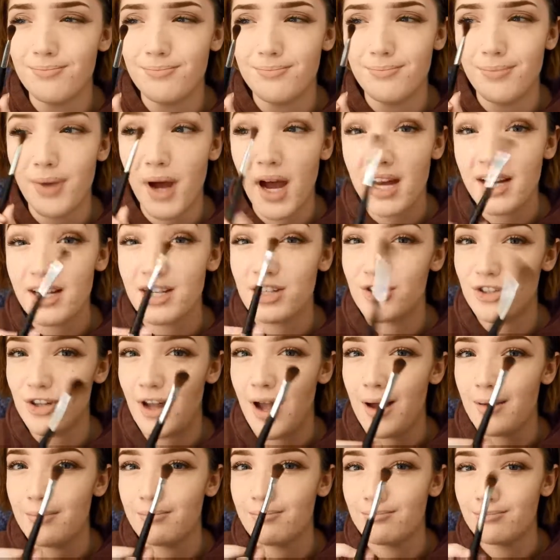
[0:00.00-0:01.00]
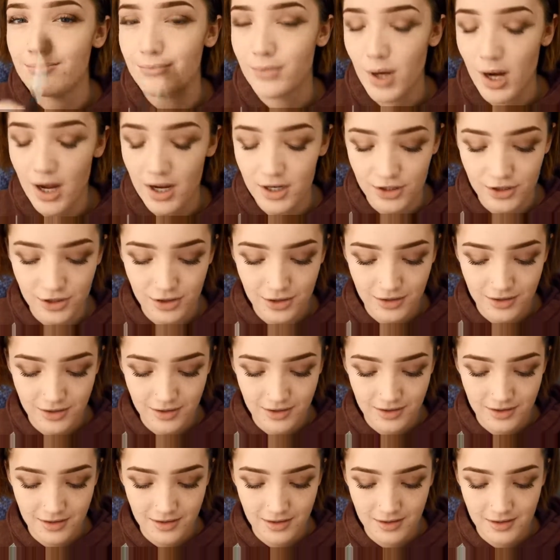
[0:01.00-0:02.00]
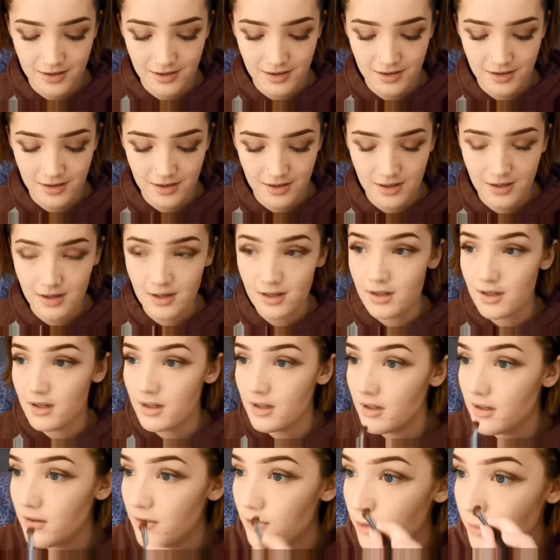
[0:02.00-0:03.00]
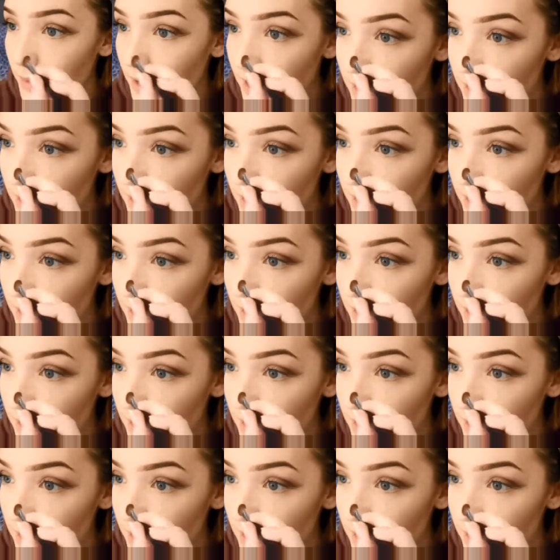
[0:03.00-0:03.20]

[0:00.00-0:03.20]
Body Shop brush for my